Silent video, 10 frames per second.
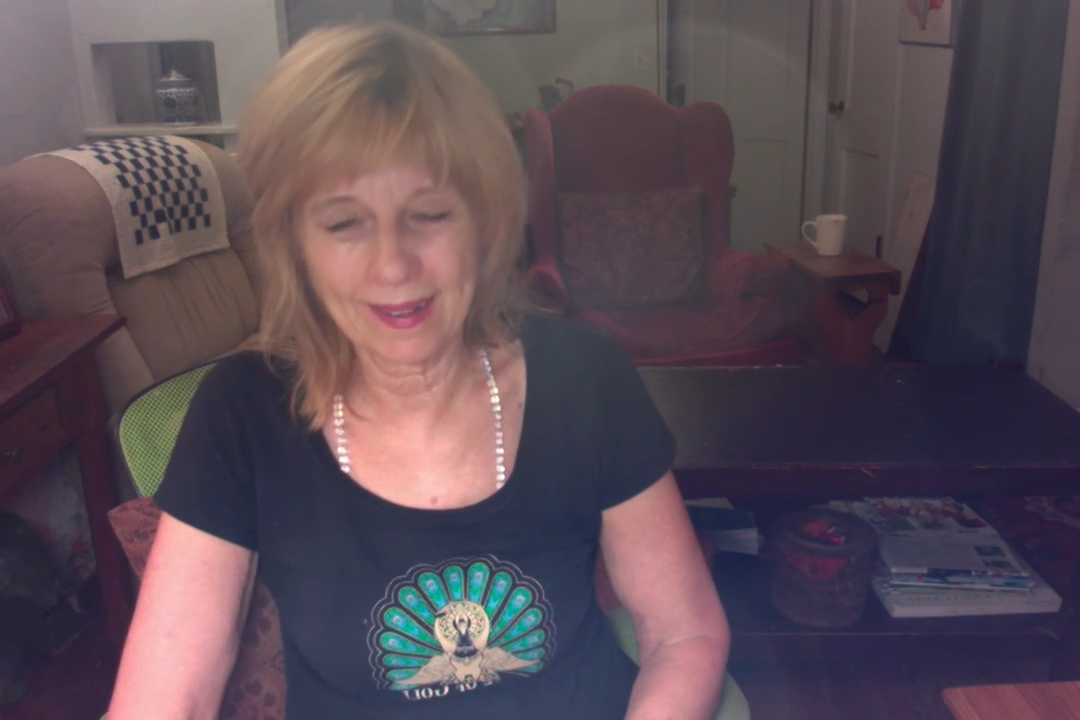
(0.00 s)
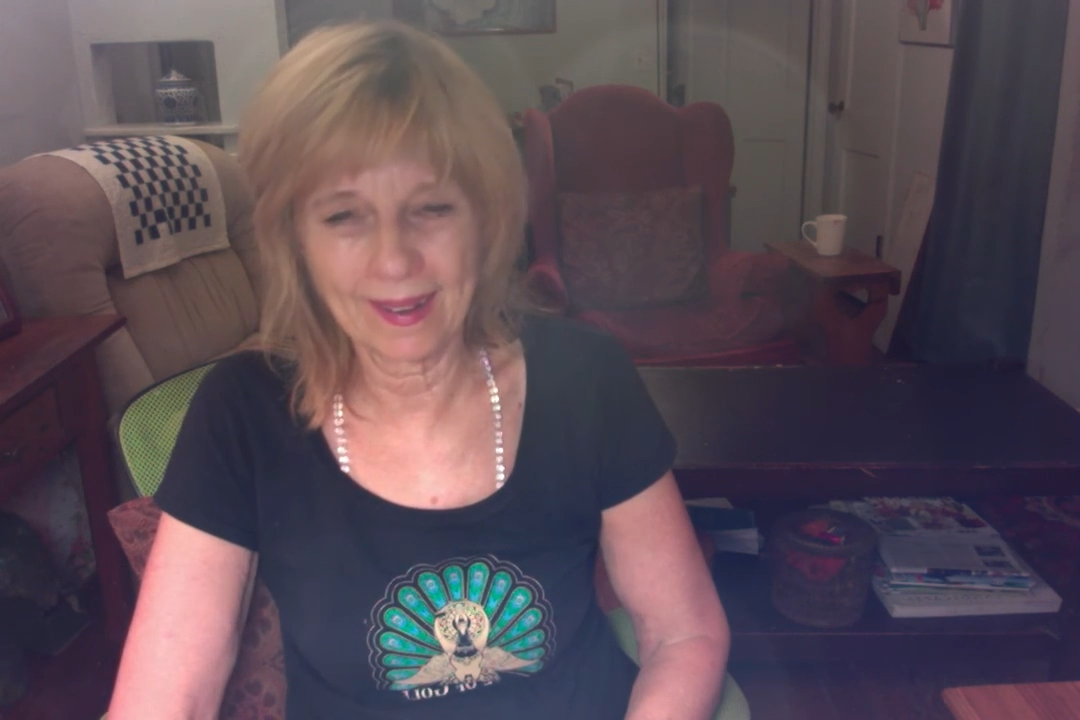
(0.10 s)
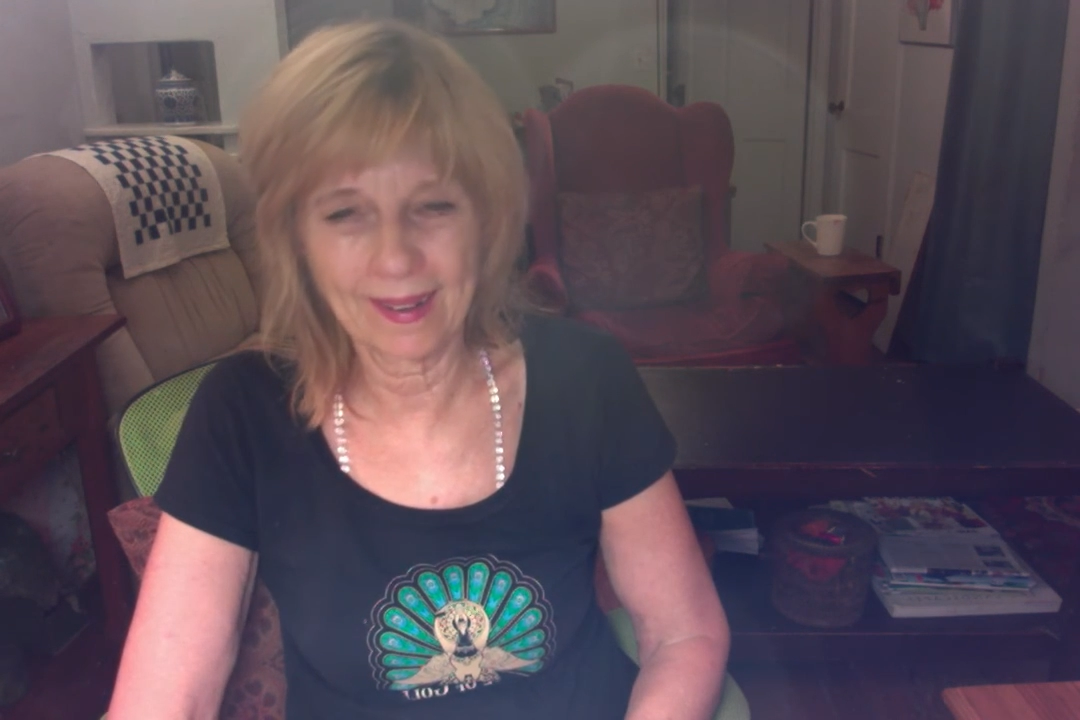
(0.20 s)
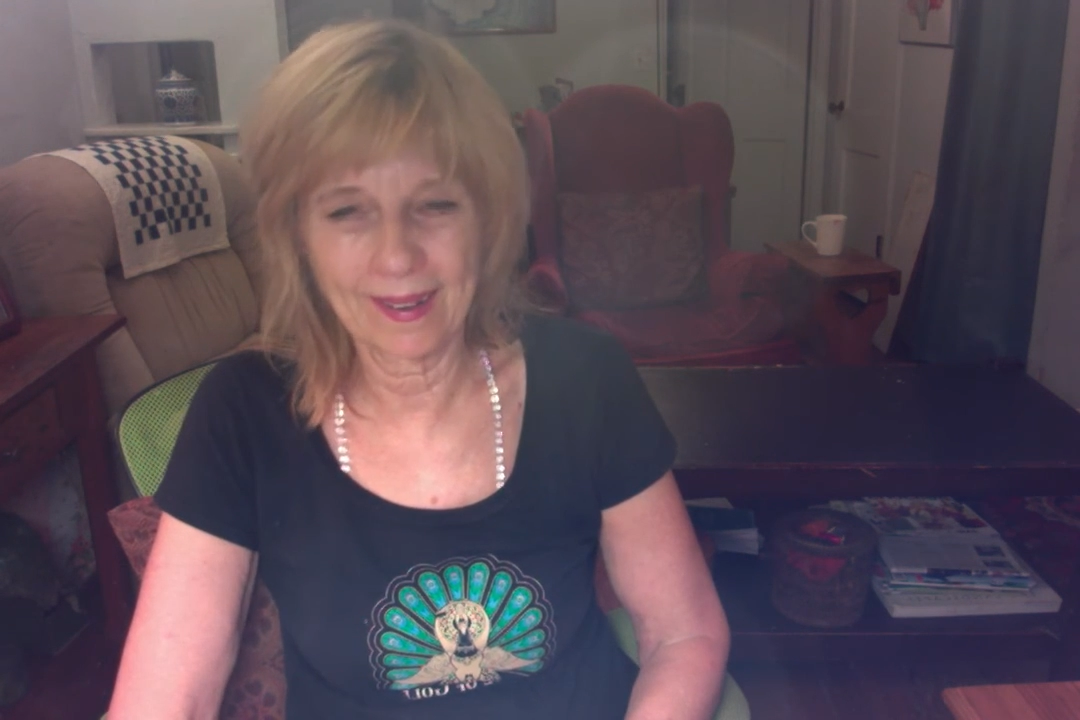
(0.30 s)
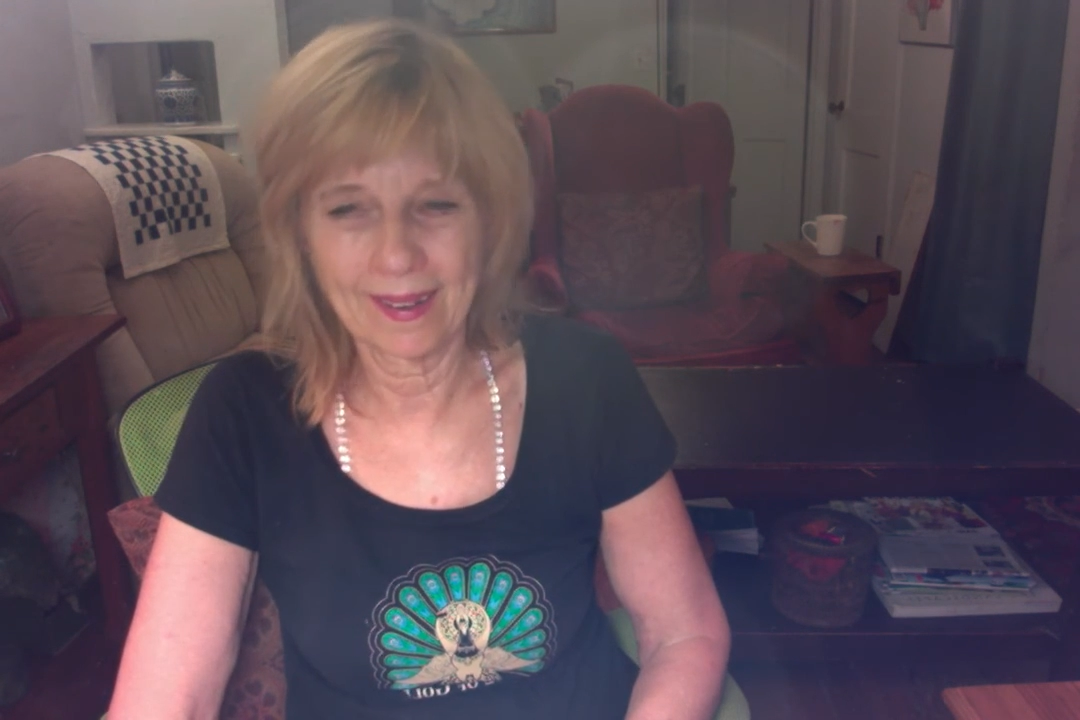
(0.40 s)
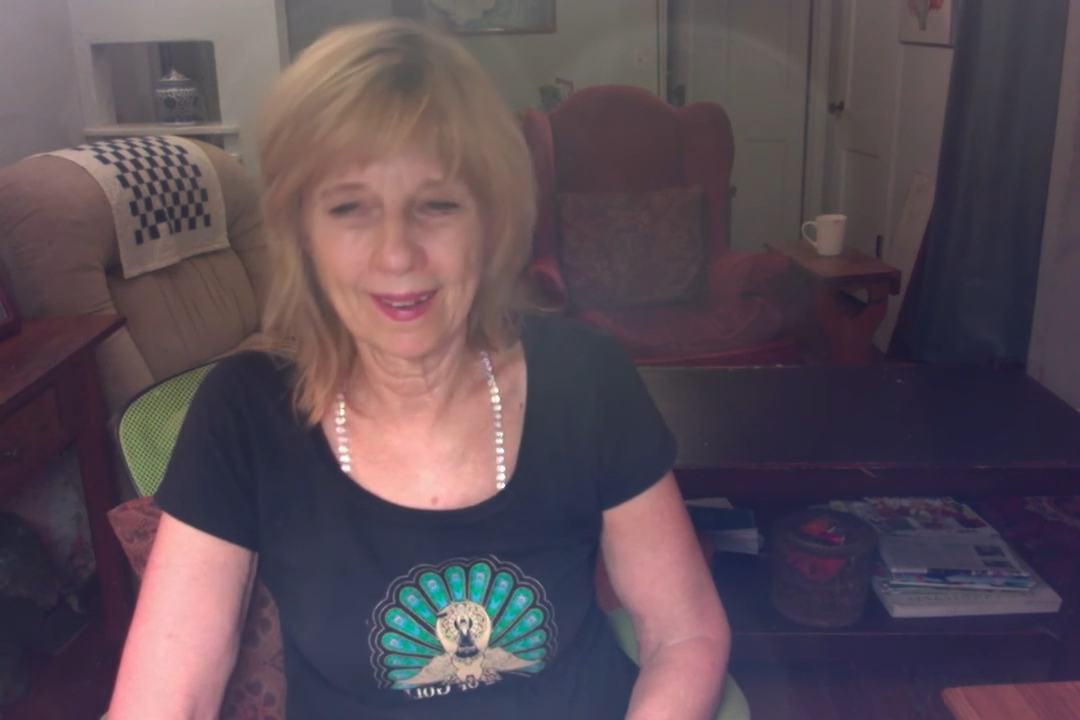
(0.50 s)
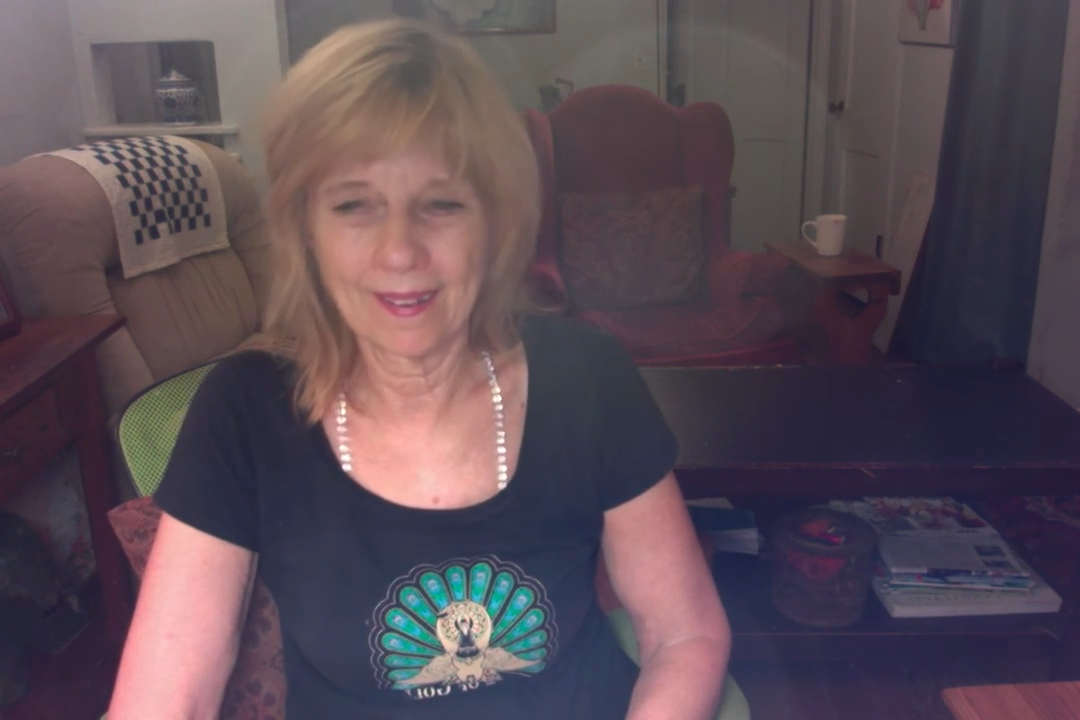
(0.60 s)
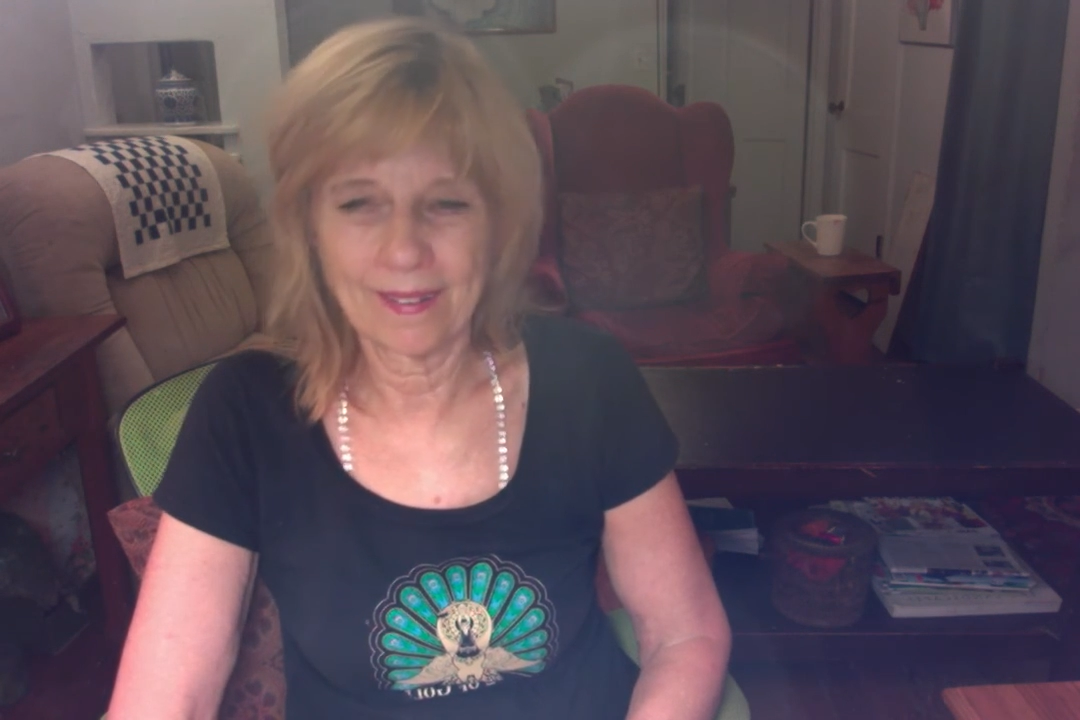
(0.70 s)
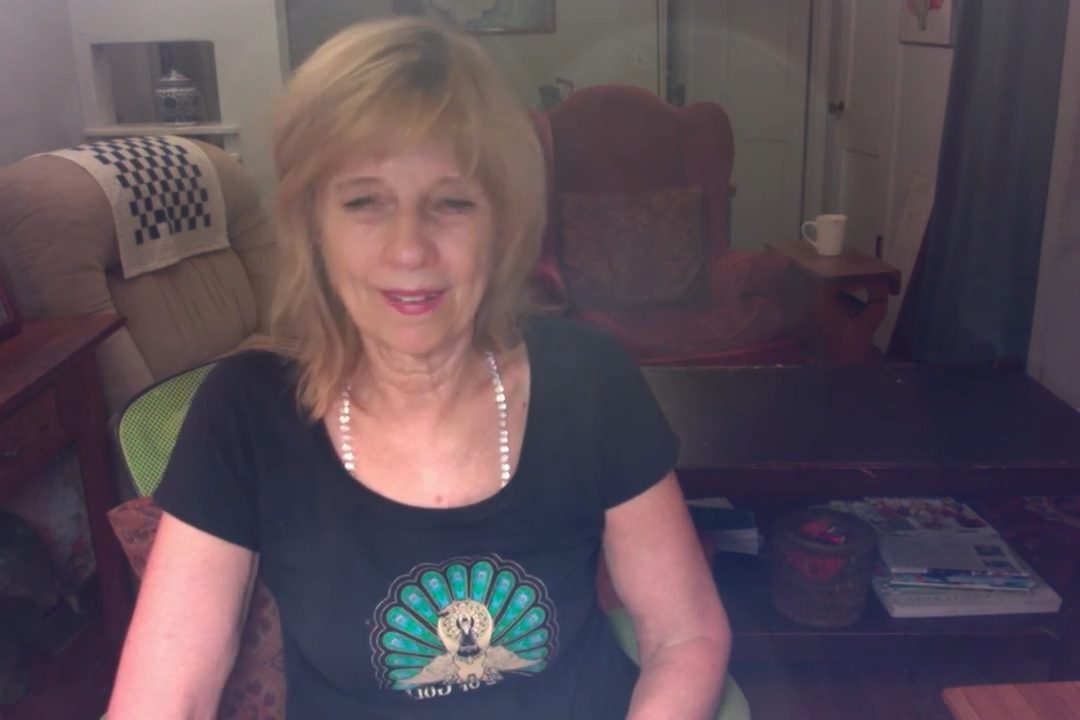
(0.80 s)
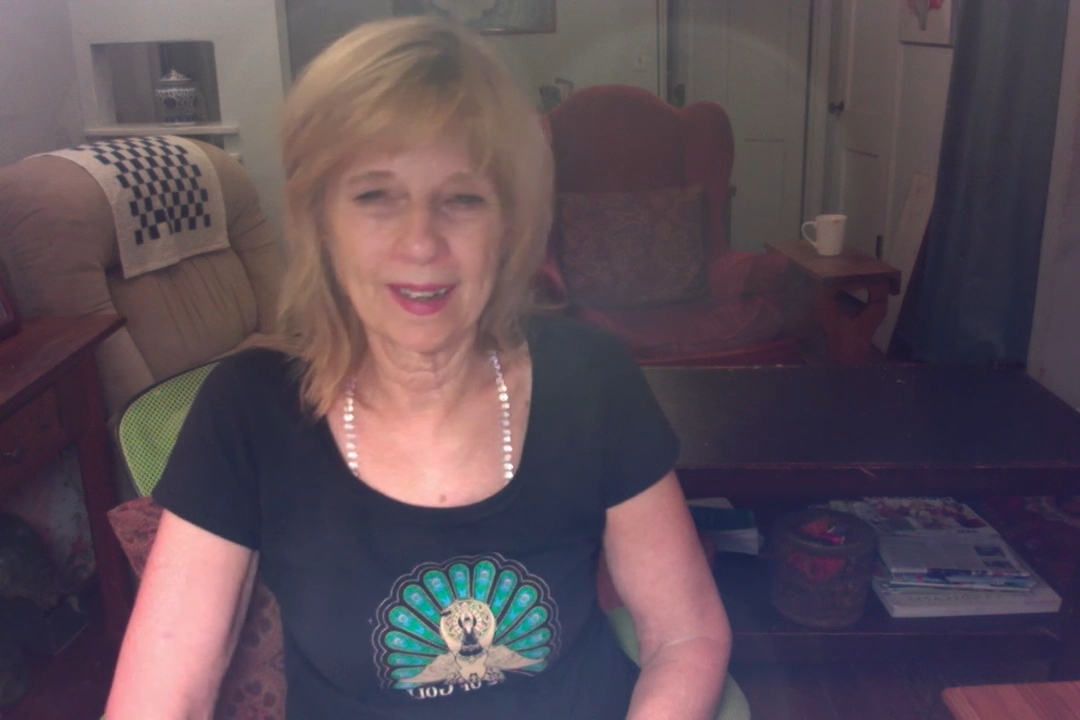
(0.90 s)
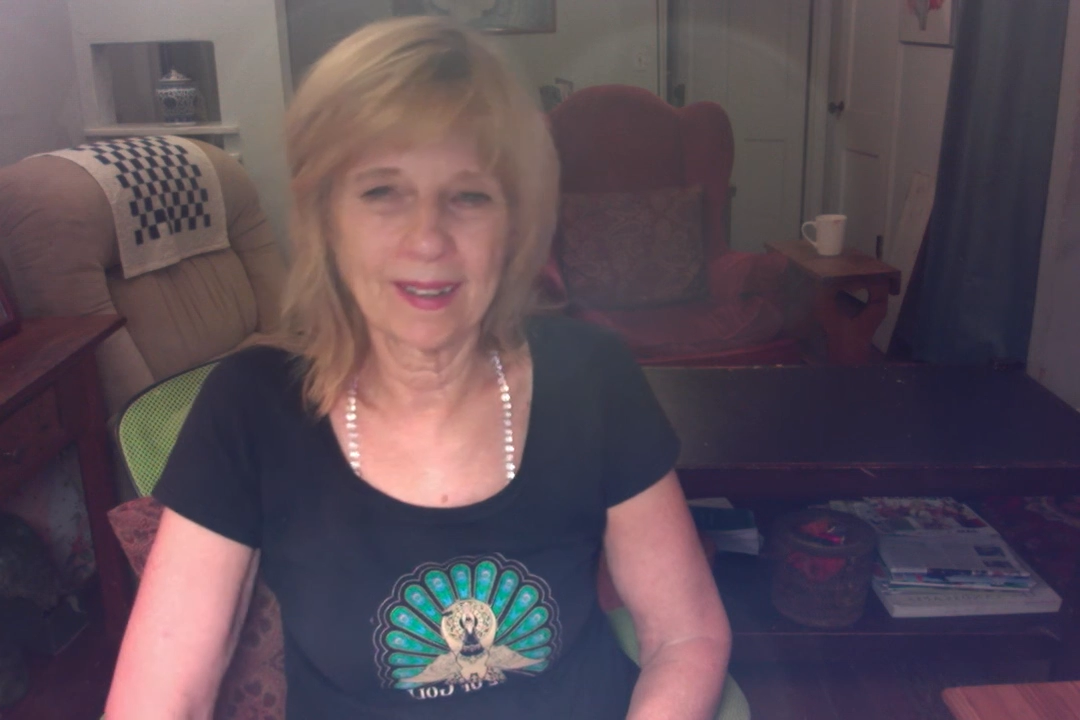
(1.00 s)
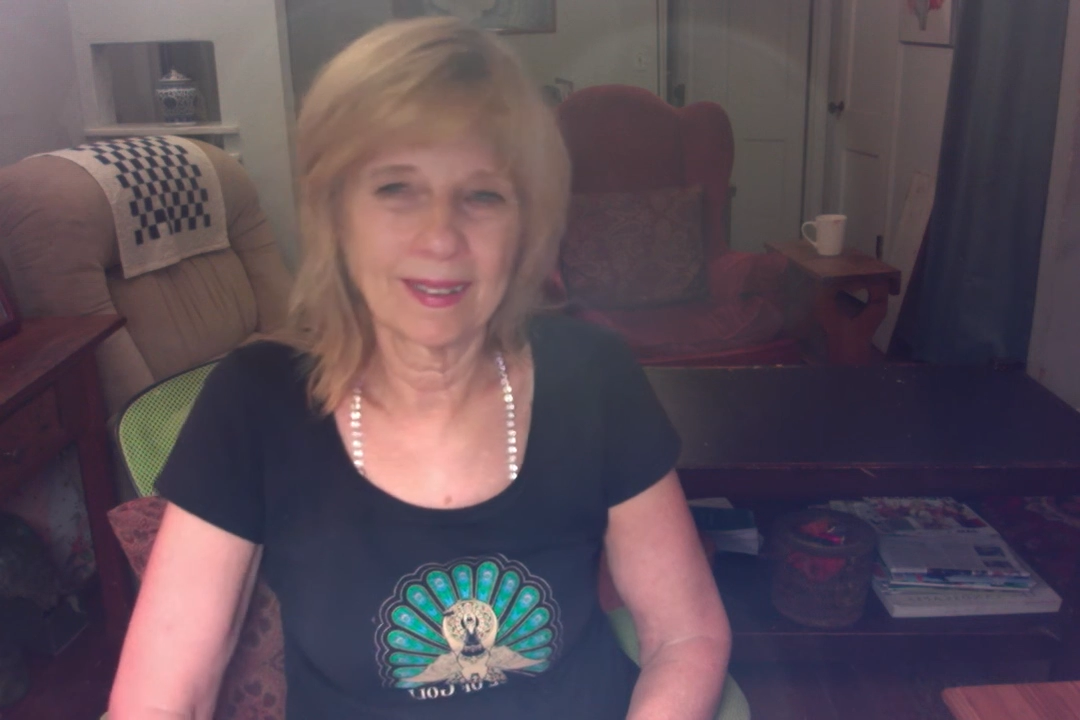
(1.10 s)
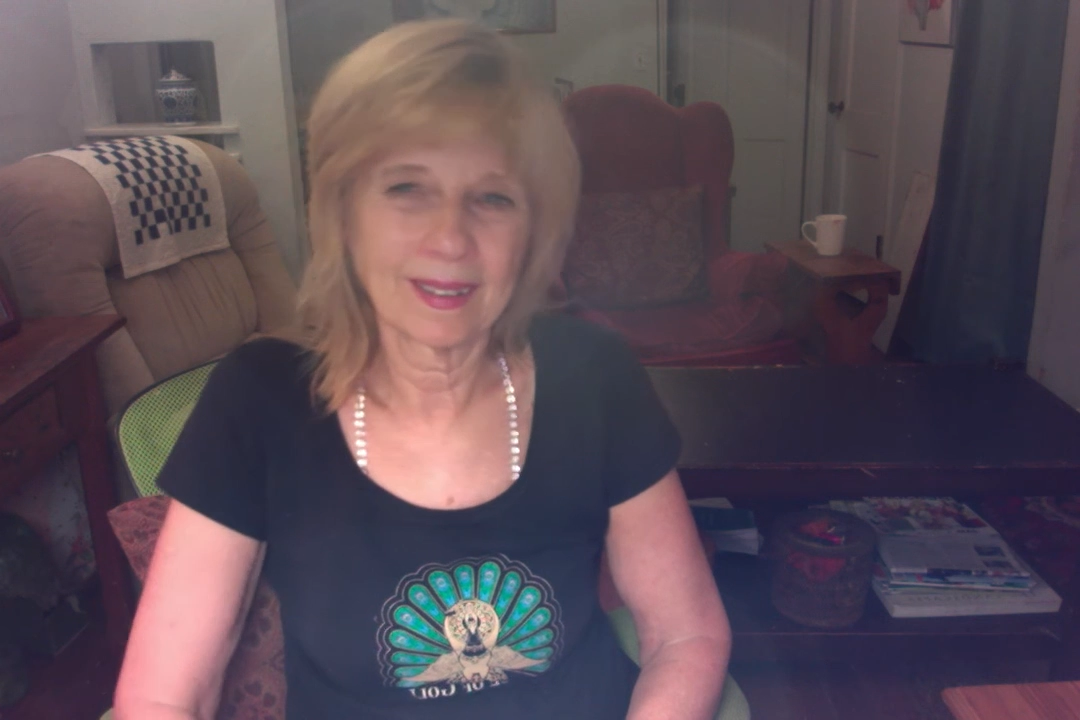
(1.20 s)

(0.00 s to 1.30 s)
the fight.